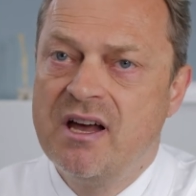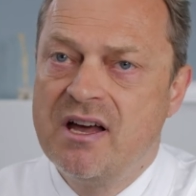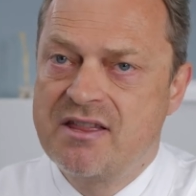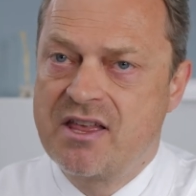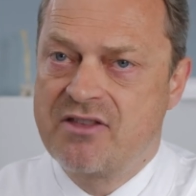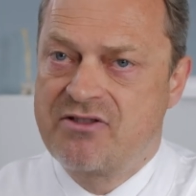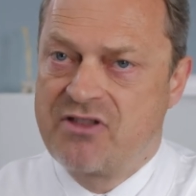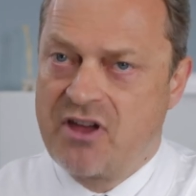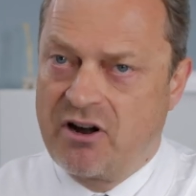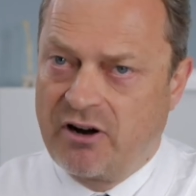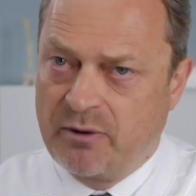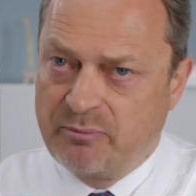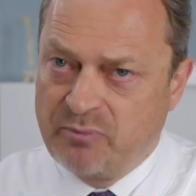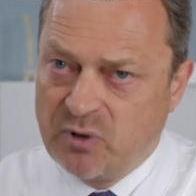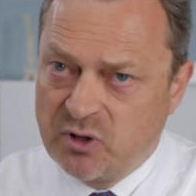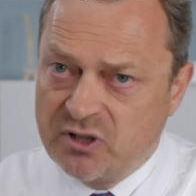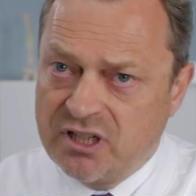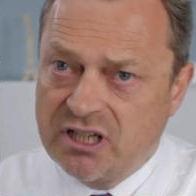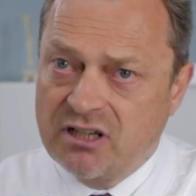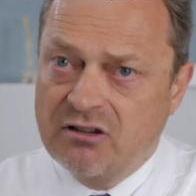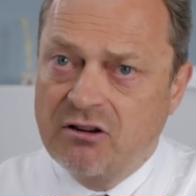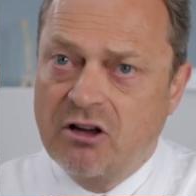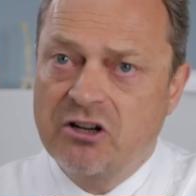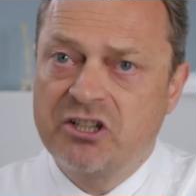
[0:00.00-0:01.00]
the
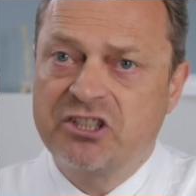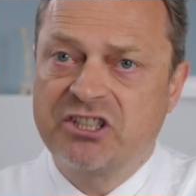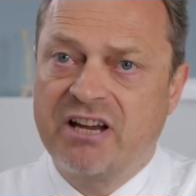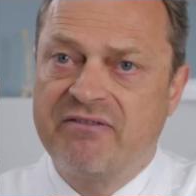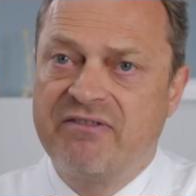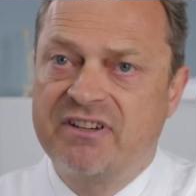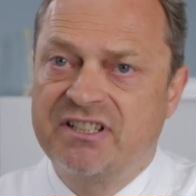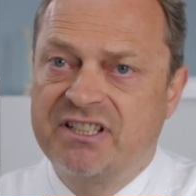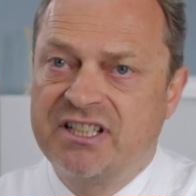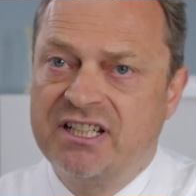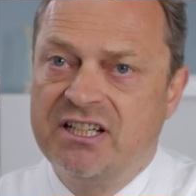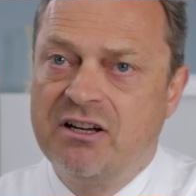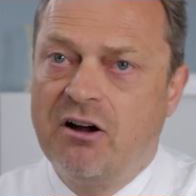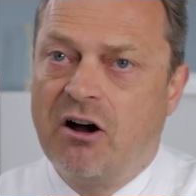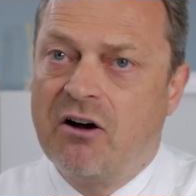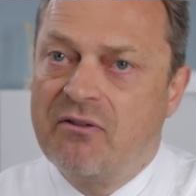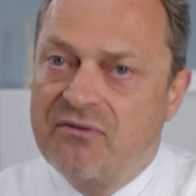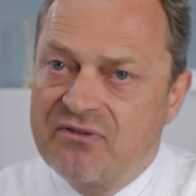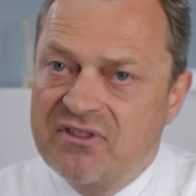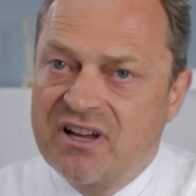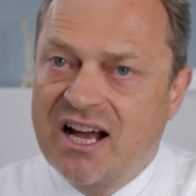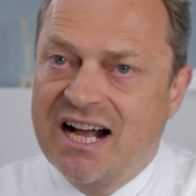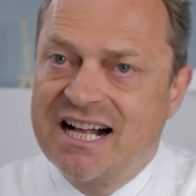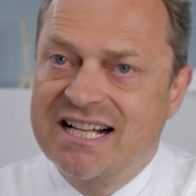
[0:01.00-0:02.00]
therapeutic longevity
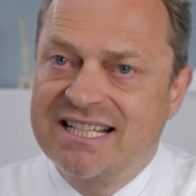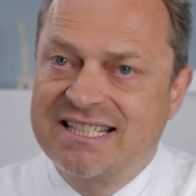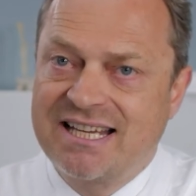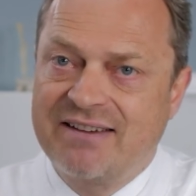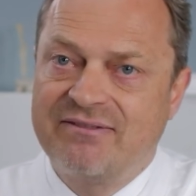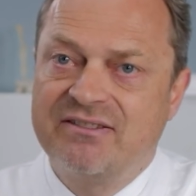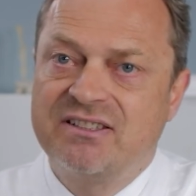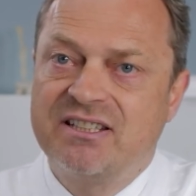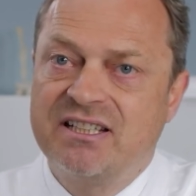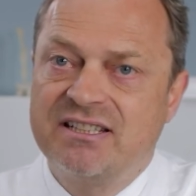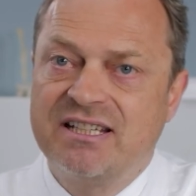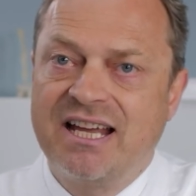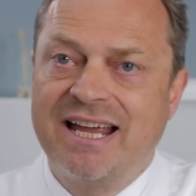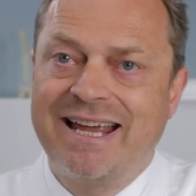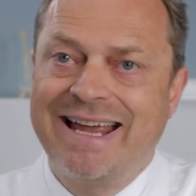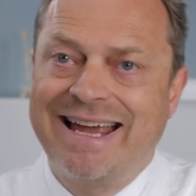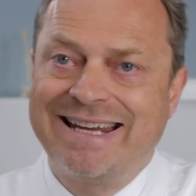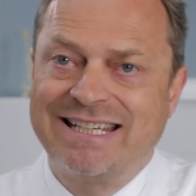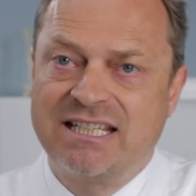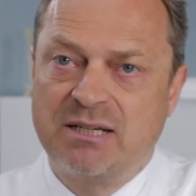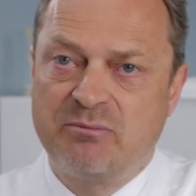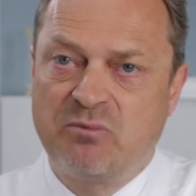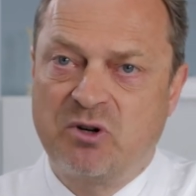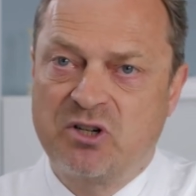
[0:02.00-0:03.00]
of the IL-17A
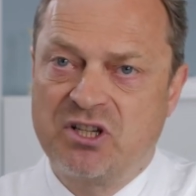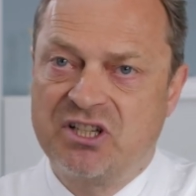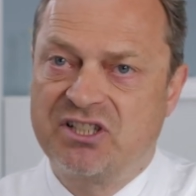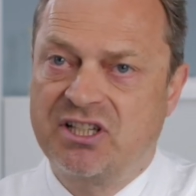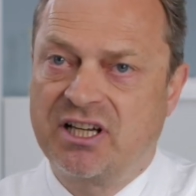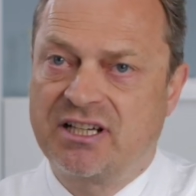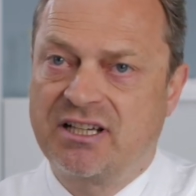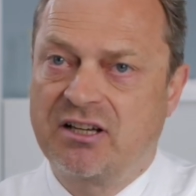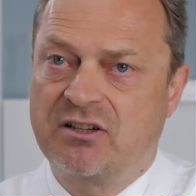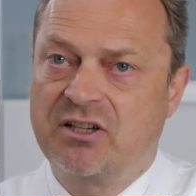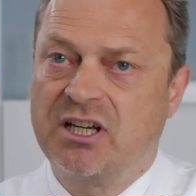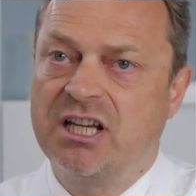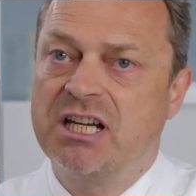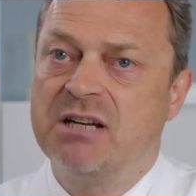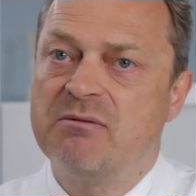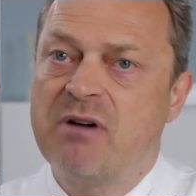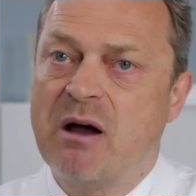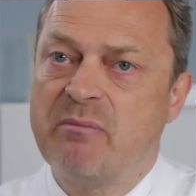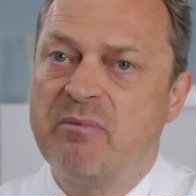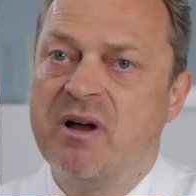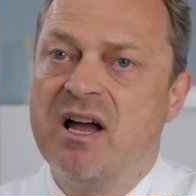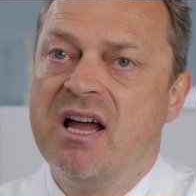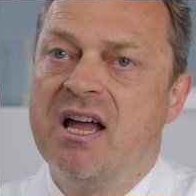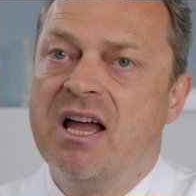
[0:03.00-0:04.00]
antibody
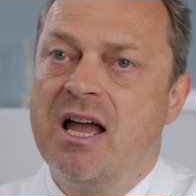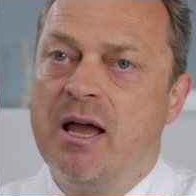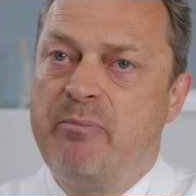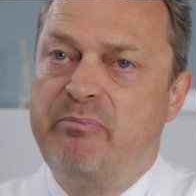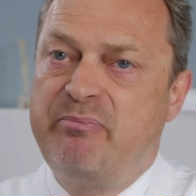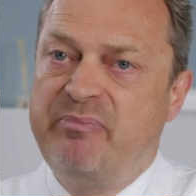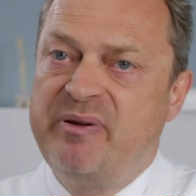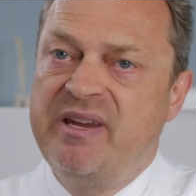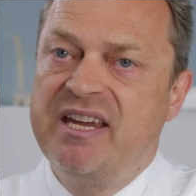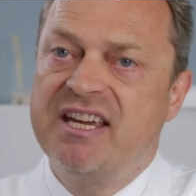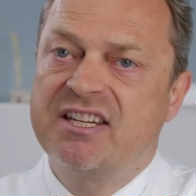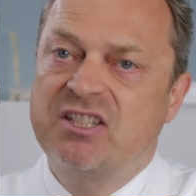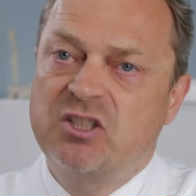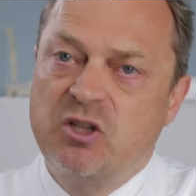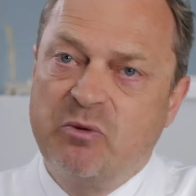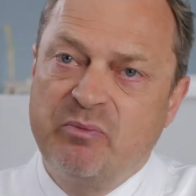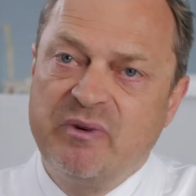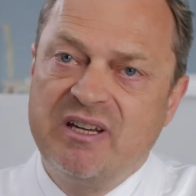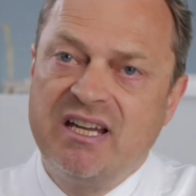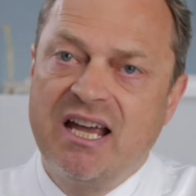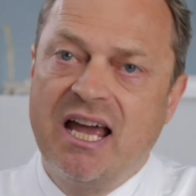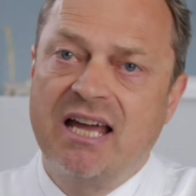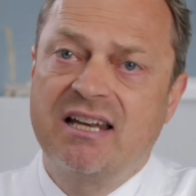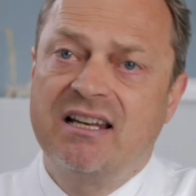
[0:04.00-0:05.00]
secukinumab appeared to
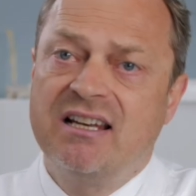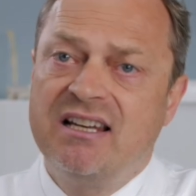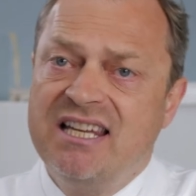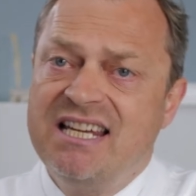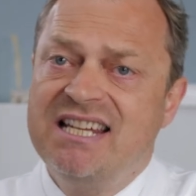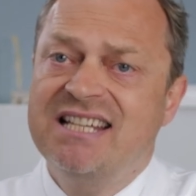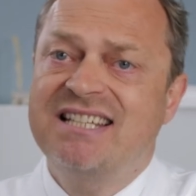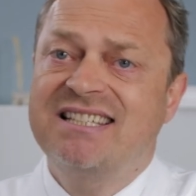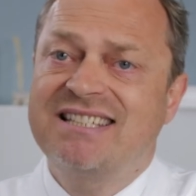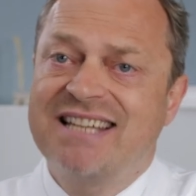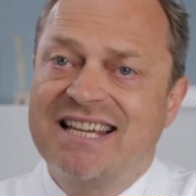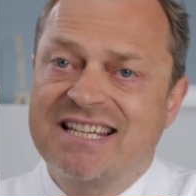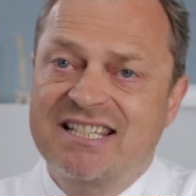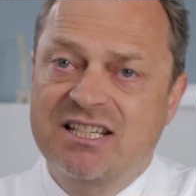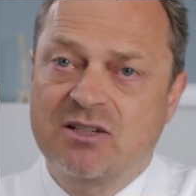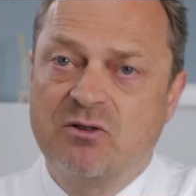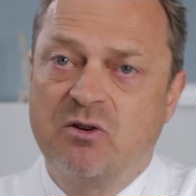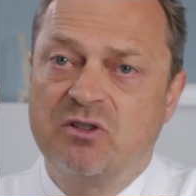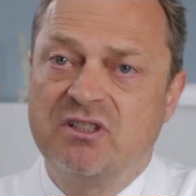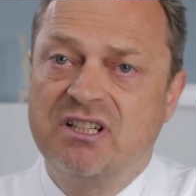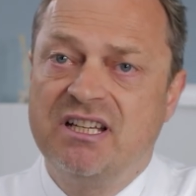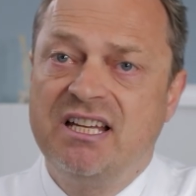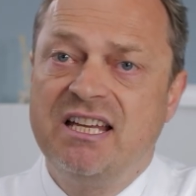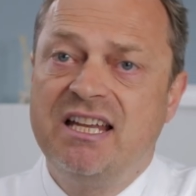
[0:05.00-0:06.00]
be at least as
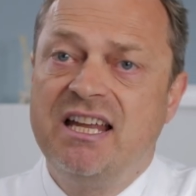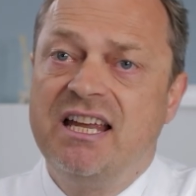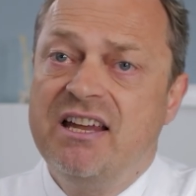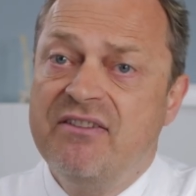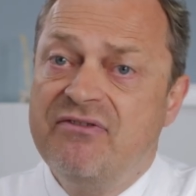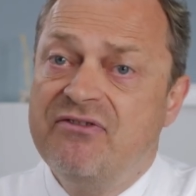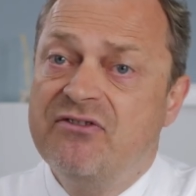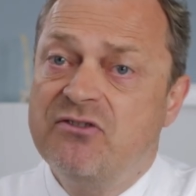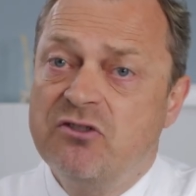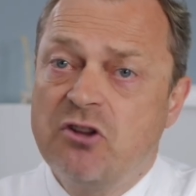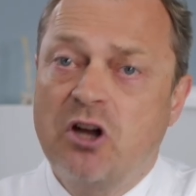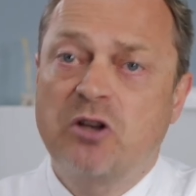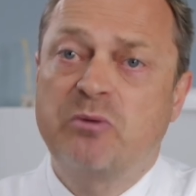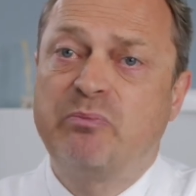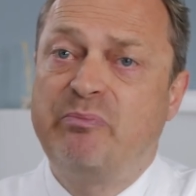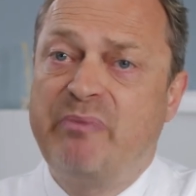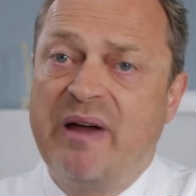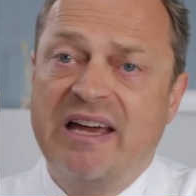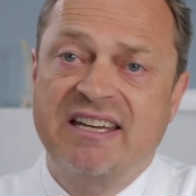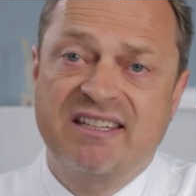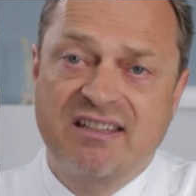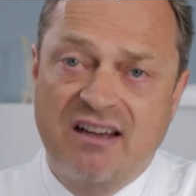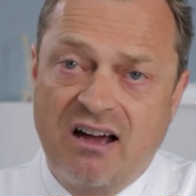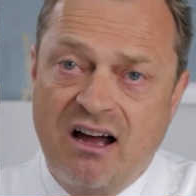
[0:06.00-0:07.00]
good, if not
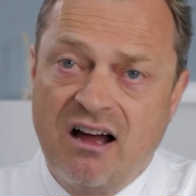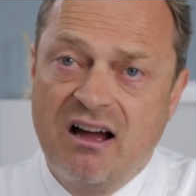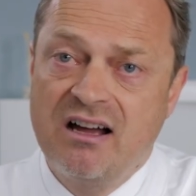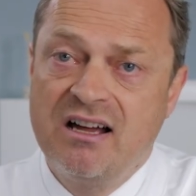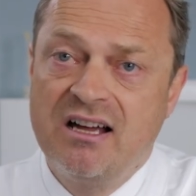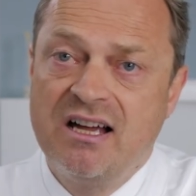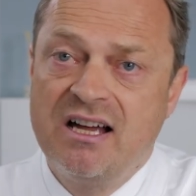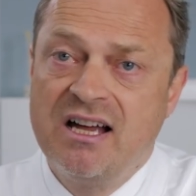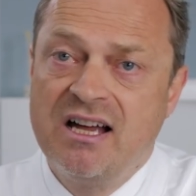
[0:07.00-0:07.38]
better,